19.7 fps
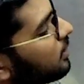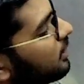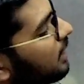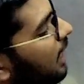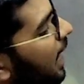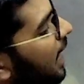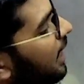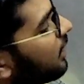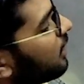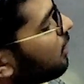with
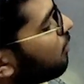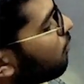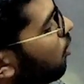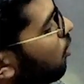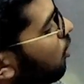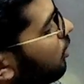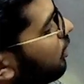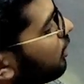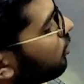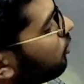another
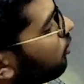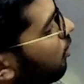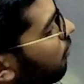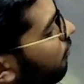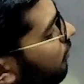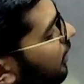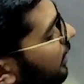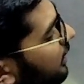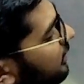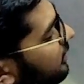molecule
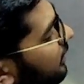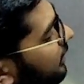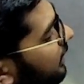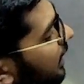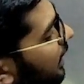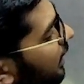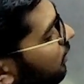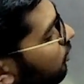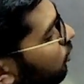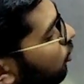of
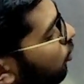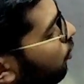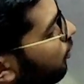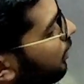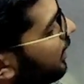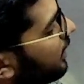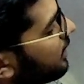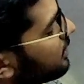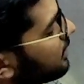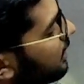acetyl
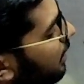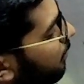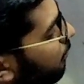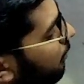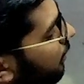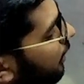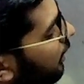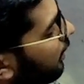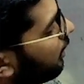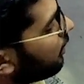
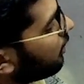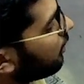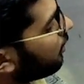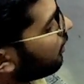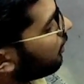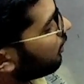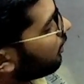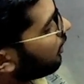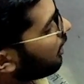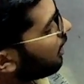coenzyme A.
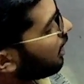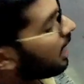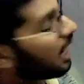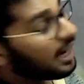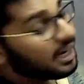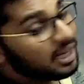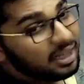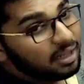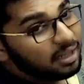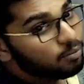
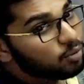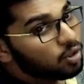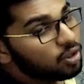Another